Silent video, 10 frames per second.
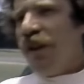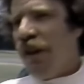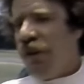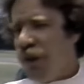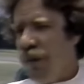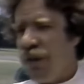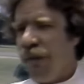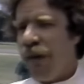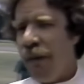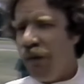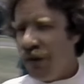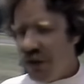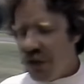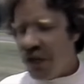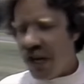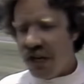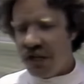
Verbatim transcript: little trouble sometimes with just hand